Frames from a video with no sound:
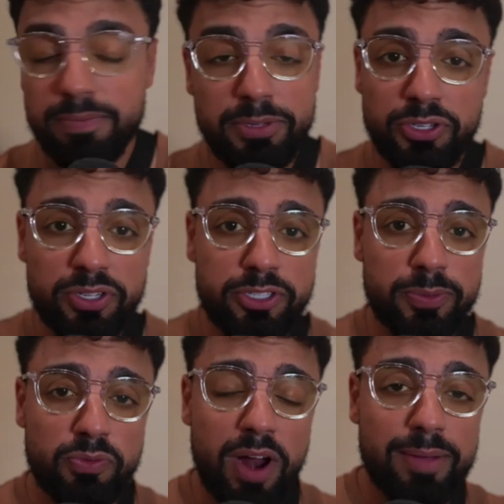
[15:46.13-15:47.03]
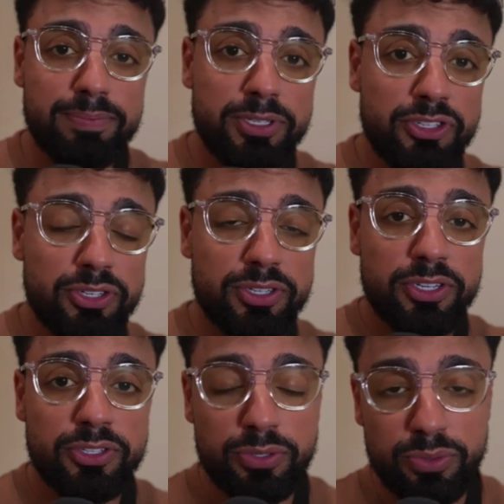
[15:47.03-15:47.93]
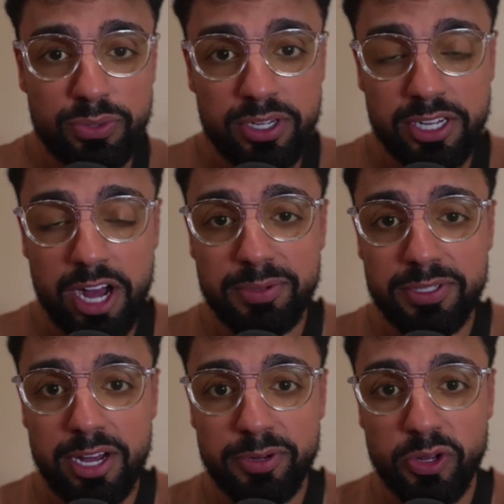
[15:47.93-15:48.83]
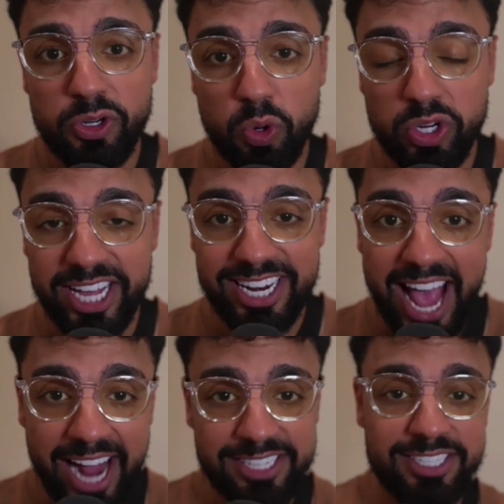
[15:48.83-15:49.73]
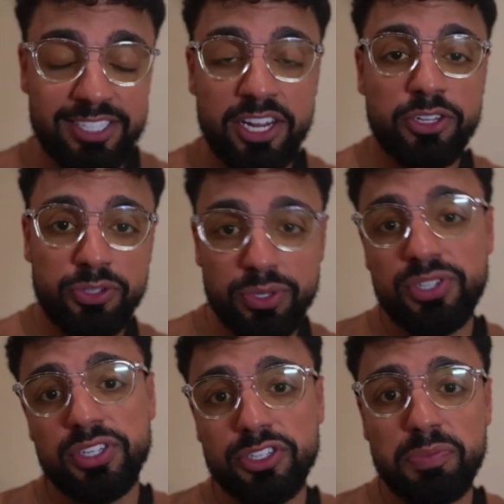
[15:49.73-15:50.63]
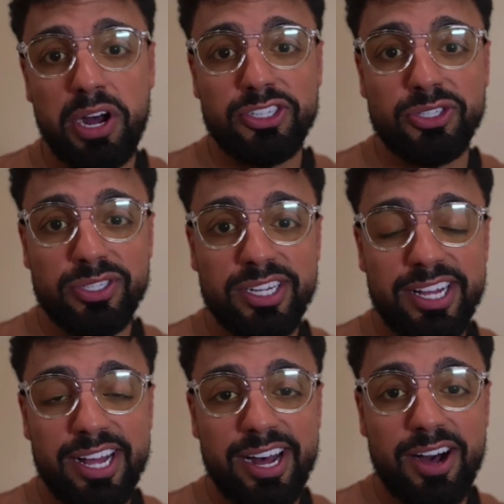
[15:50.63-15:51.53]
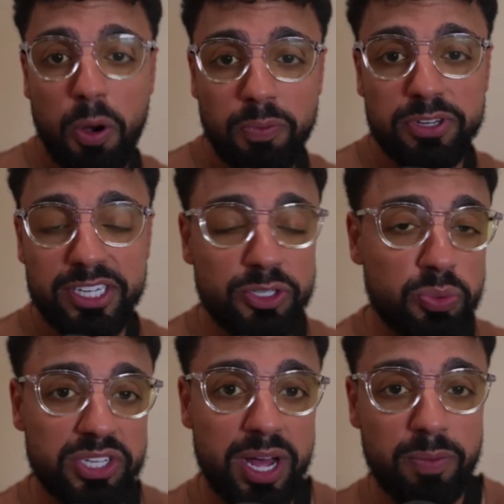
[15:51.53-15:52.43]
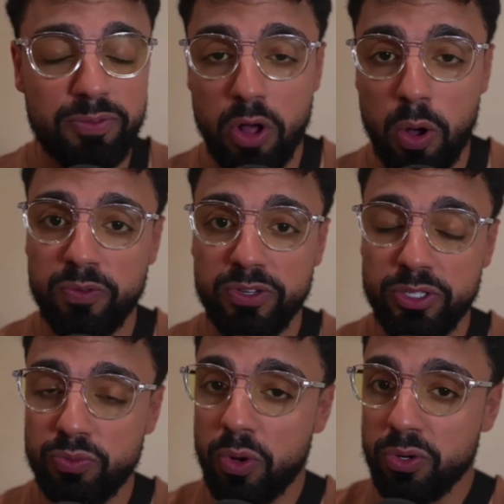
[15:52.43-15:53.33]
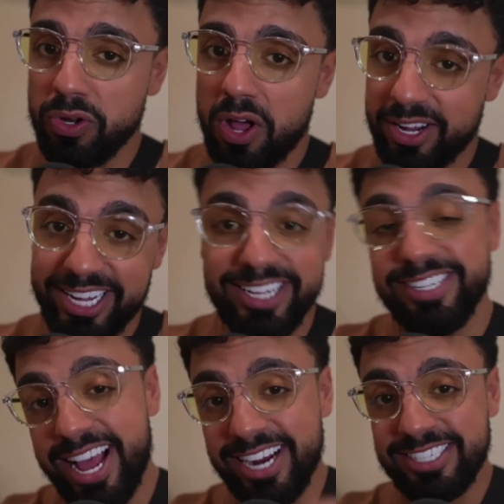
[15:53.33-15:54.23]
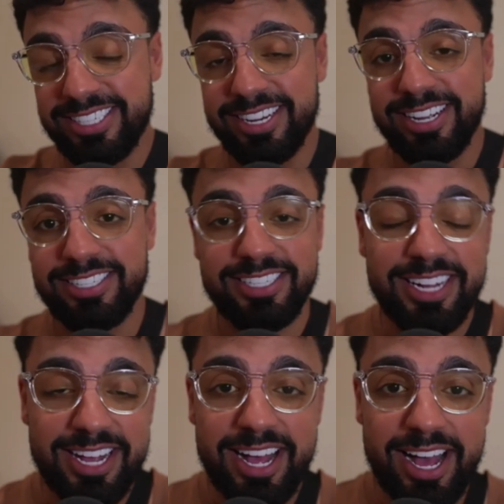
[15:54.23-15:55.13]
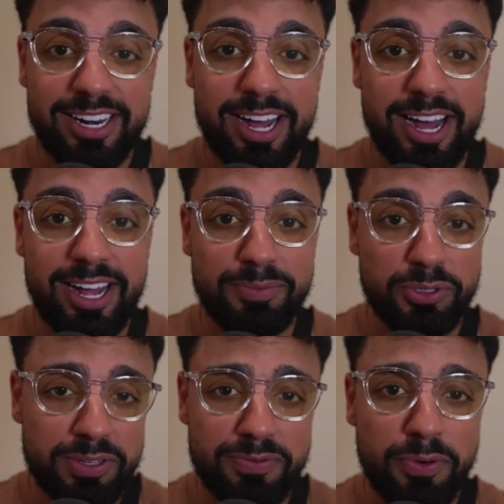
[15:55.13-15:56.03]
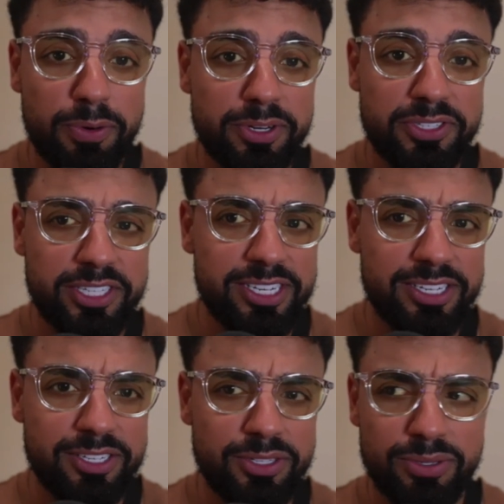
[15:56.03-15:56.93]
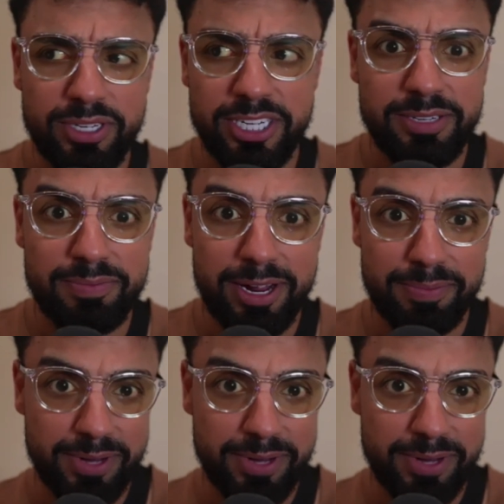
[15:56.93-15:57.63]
Be sure to subscribe. Be sure to comment down below in order to get access to the sales module. Hopefully this was helpful. Hopefully you rode along in the exercises, and I'm looking forward to seeing you in my